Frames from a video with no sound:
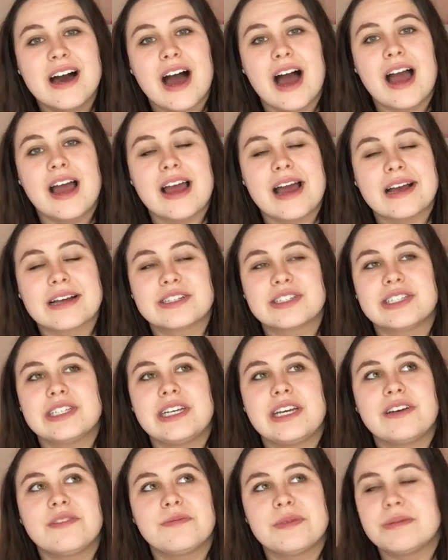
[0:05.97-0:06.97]
I
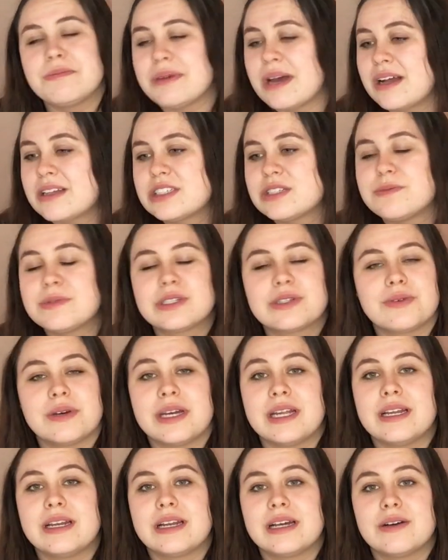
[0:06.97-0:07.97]
actually have been bouncing
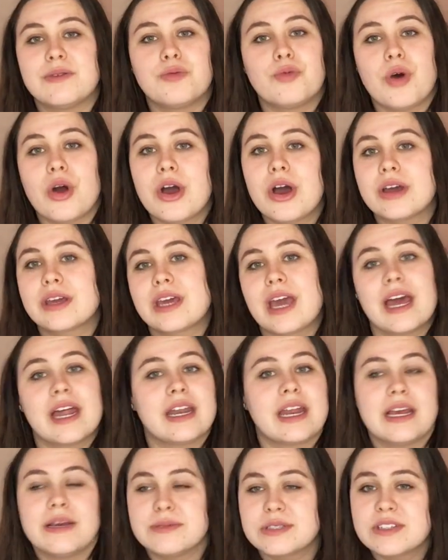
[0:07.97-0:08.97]
between work and
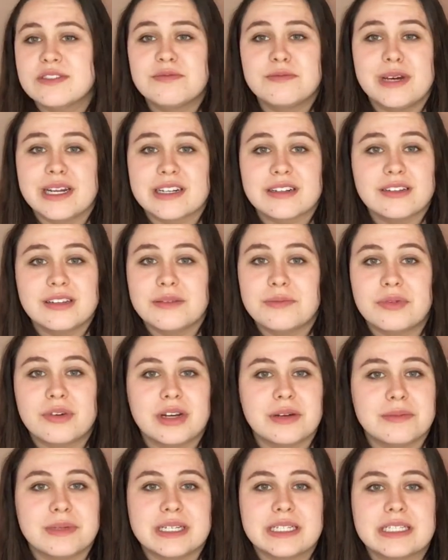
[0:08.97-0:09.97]
heaps of medical
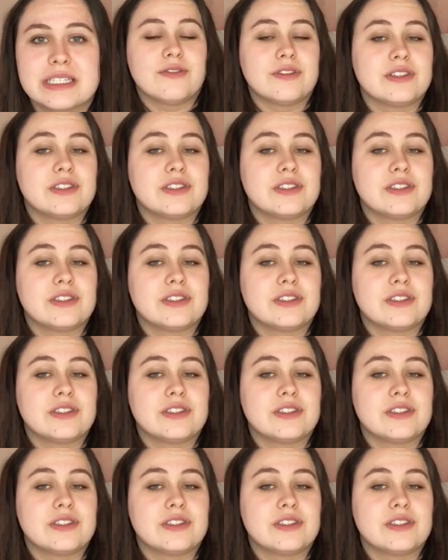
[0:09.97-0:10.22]
appointments,